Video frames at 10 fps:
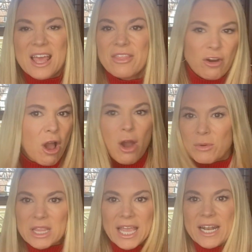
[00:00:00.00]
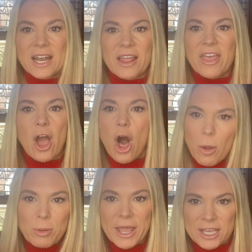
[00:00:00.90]
They're all related and they all
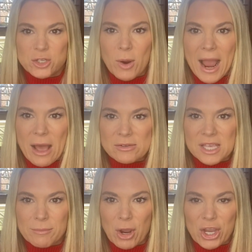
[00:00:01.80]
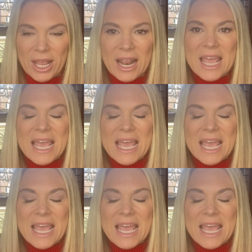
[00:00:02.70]
play into our housing market.